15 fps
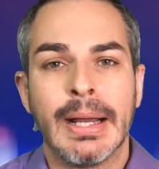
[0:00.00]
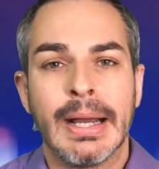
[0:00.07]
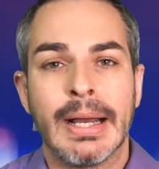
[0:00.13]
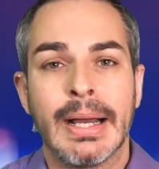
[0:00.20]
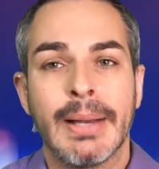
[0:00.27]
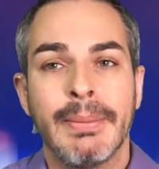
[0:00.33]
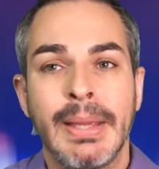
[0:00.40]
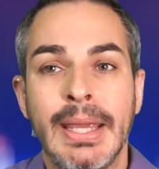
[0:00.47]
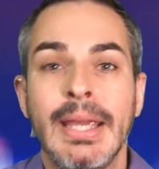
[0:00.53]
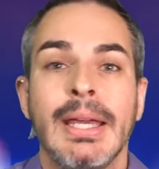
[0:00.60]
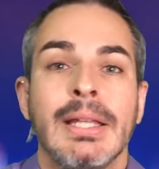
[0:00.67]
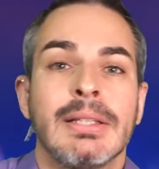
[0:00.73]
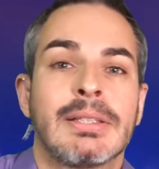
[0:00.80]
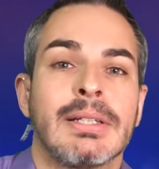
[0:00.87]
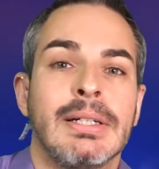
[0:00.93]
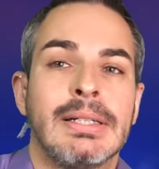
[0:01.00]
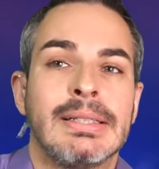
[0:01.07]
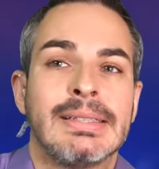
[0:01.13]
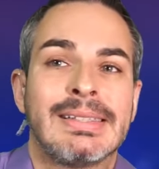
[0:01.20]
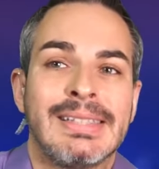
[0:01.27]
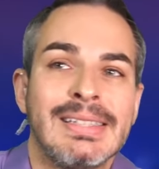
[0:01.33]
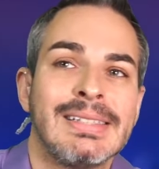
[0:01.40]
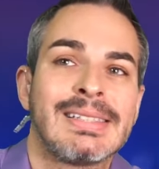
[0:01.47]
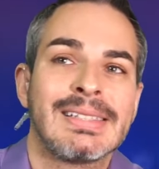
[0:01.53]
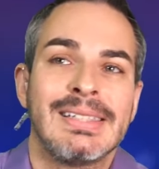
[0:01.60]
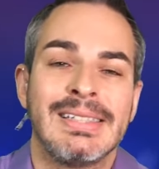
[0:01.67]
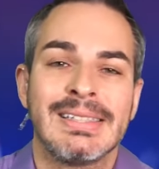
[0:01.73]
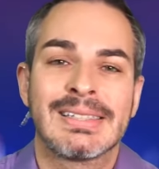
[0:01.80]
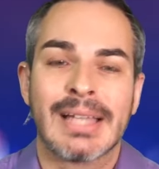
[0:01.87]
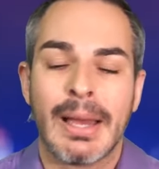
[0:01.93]
And this
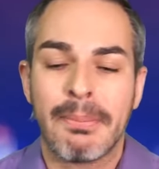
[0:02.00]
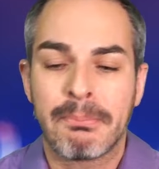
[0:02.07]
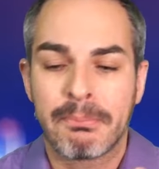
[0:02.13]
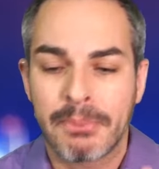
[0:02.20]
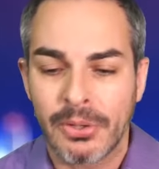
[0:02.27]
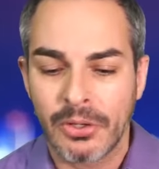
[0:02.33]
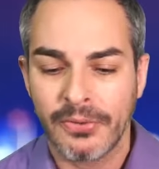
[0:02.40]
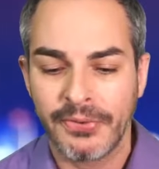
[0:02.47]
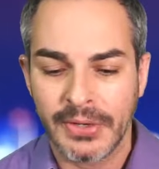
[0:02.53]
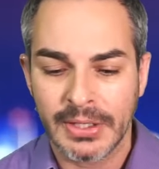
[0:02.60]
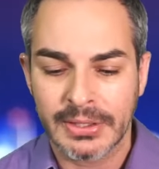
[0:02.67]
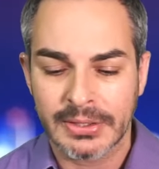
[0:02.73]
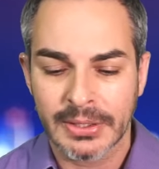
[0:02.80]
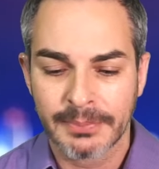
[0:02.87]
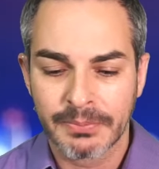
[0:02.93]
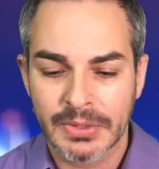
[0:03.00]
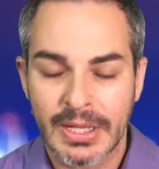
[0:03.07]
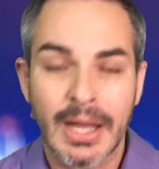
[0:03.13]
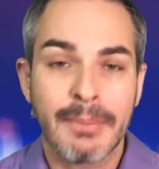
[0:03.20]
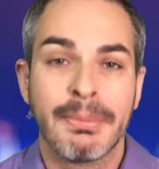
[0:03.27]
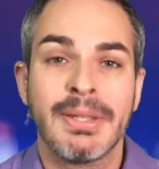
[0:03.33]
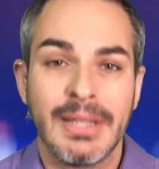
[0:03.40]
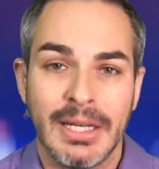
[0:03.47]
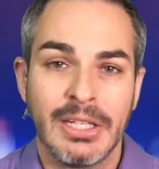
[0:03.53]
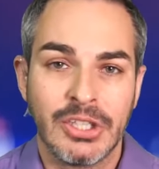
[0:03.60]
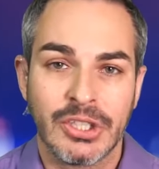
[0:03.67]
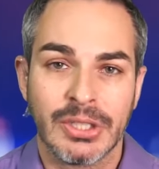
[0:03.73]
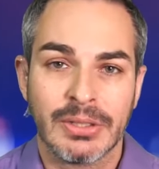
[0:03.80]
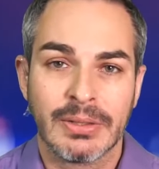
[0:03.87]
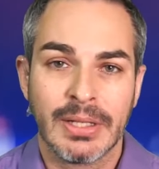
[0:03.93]
is a perfect
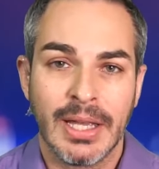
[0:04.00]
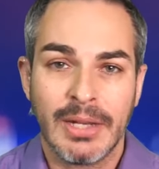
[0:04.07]
combination,